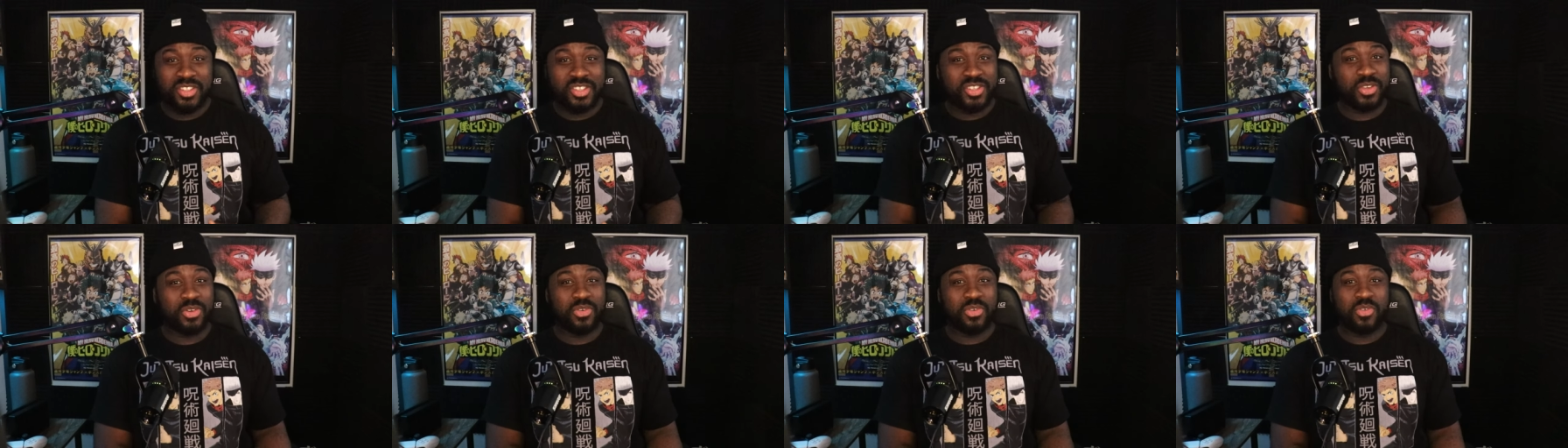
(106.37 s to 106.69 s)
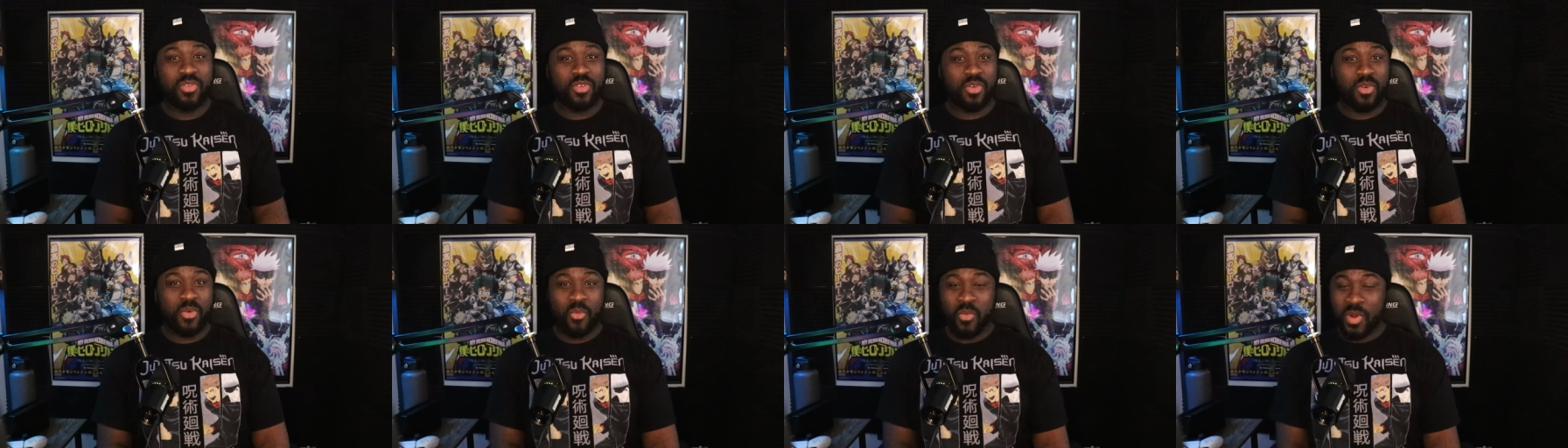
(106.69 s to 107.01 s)

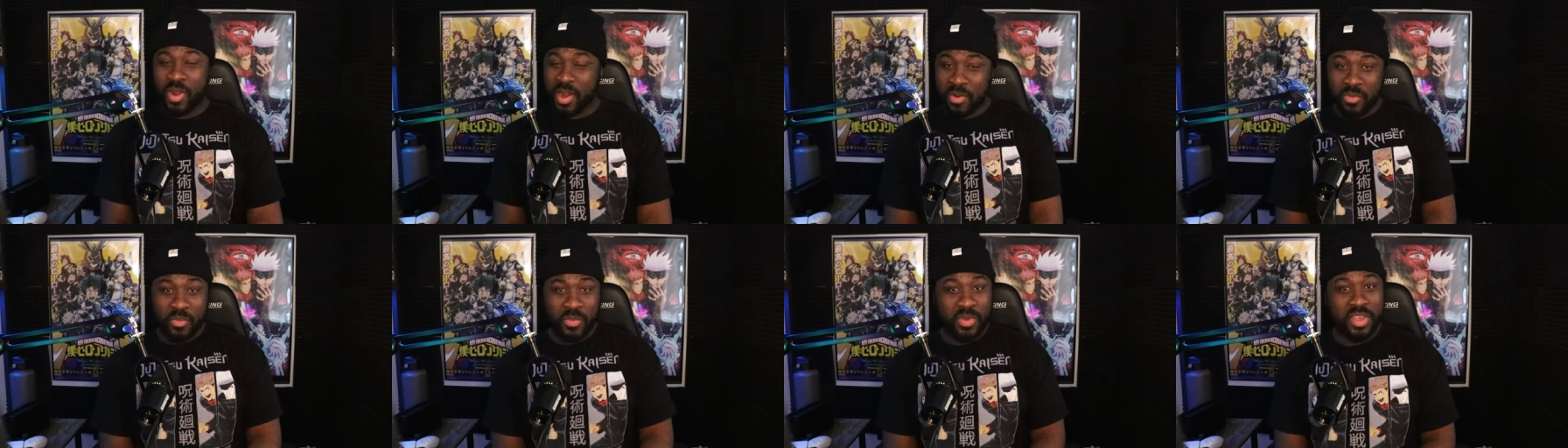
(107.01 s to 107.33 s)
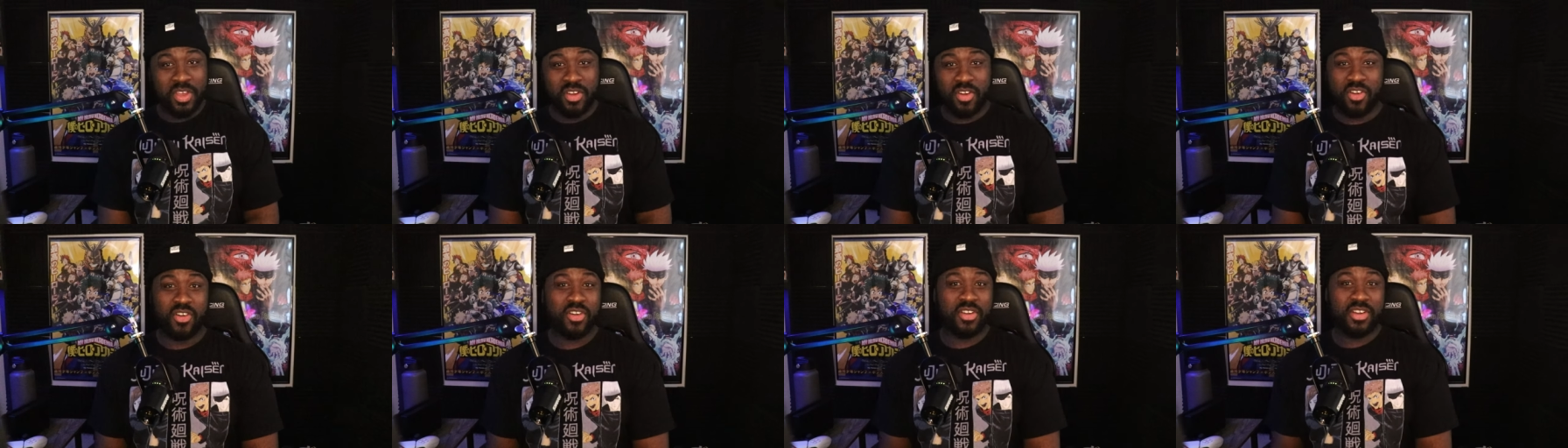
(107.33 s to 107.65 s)
to where
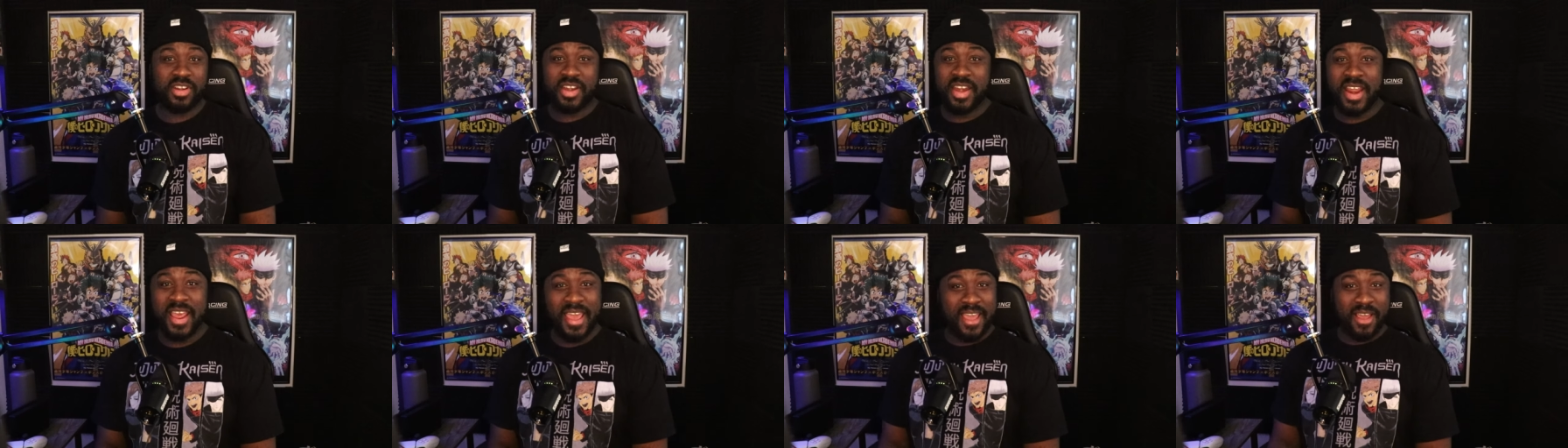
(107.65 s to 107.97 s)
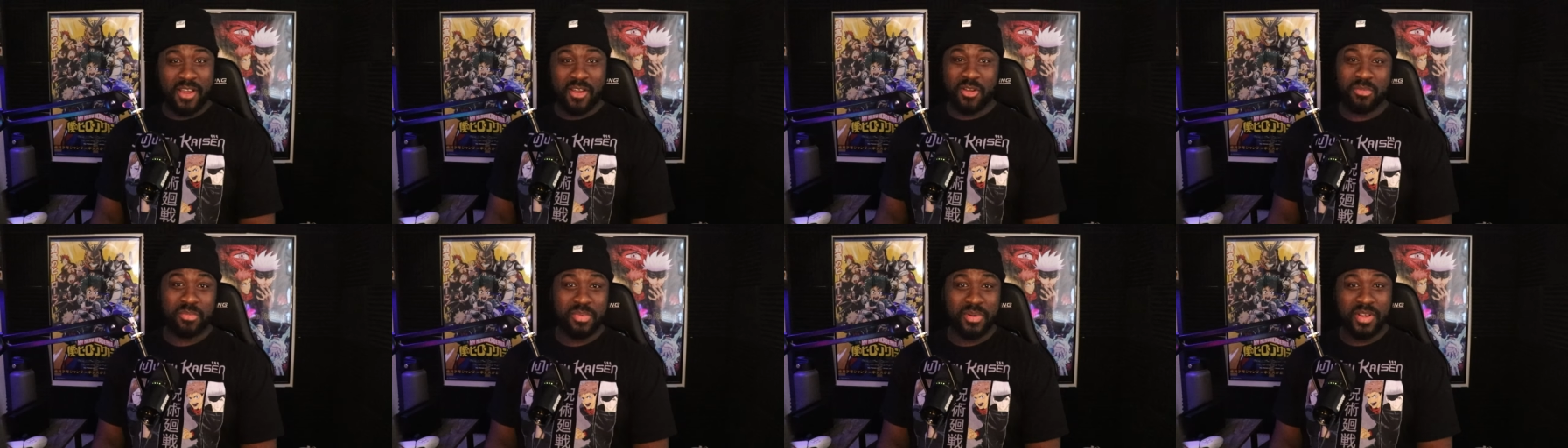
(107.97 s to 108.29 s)
we are
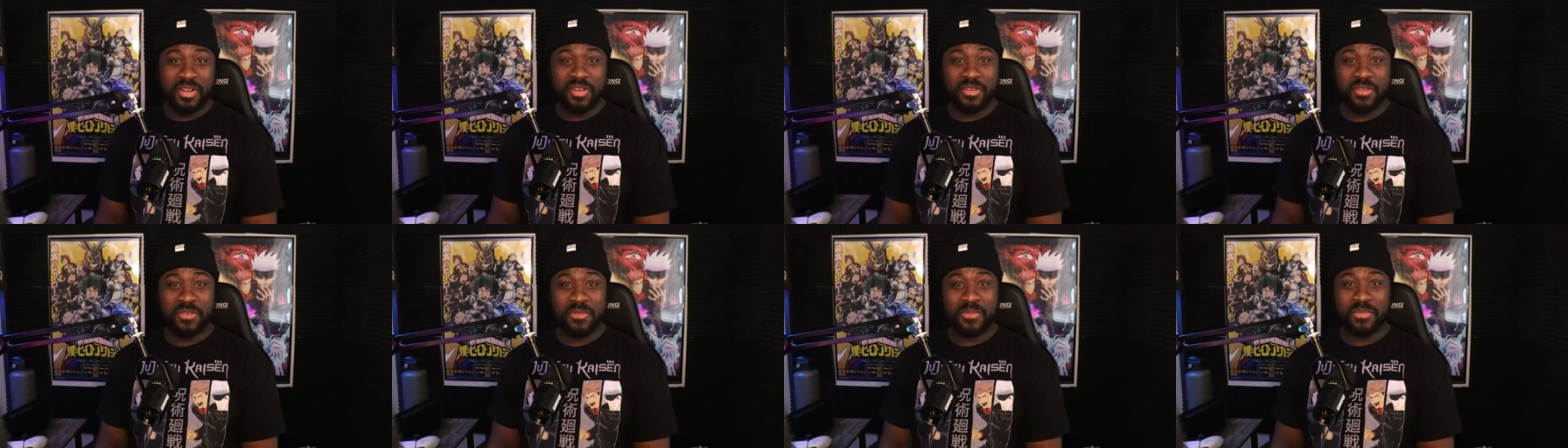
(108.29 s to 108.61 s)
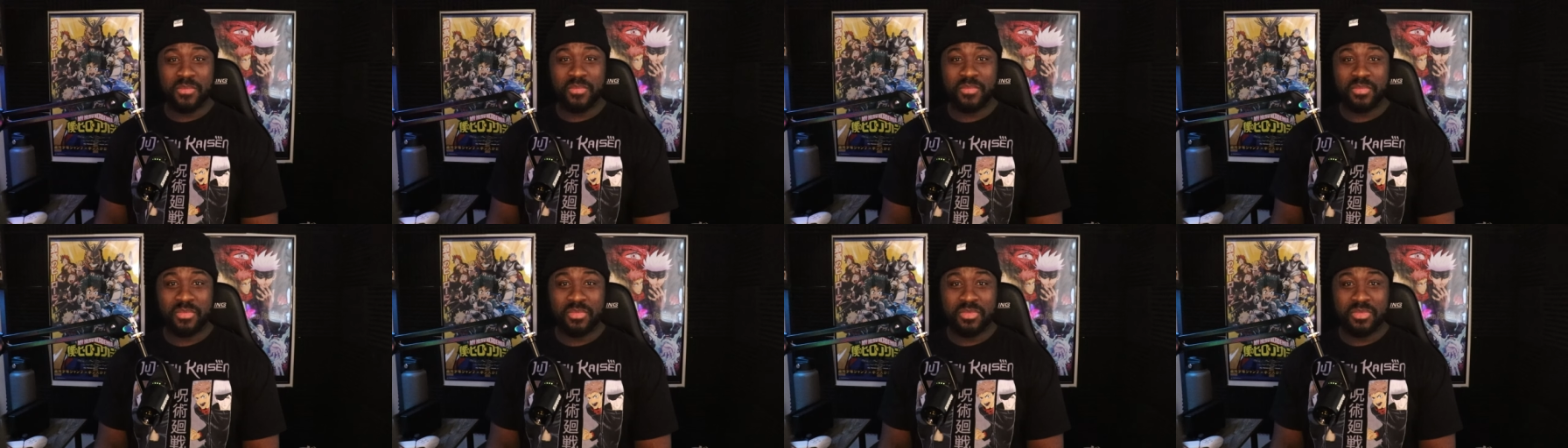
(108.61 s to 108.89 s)
now, bro,